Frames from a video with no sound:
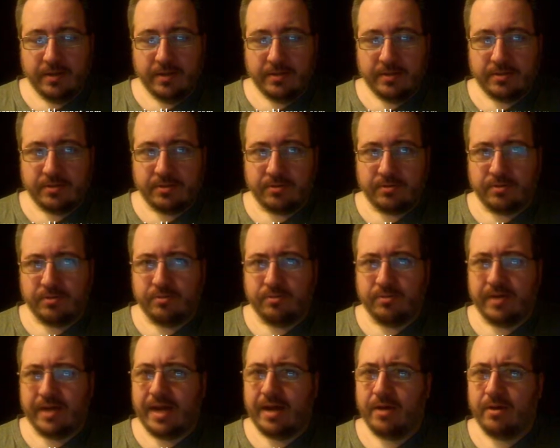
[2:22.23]
So
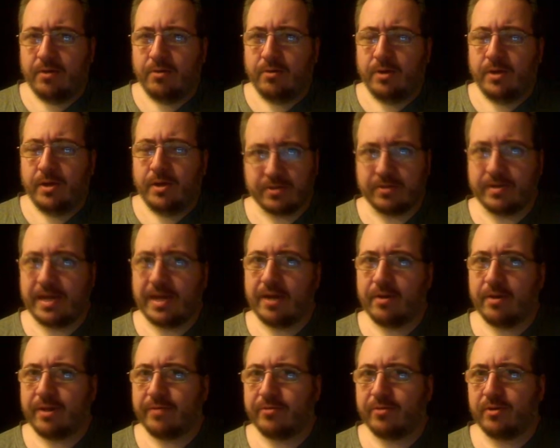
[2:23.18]
now
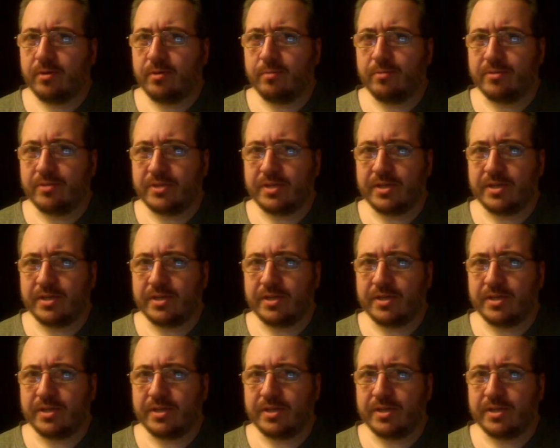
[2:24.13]
after almost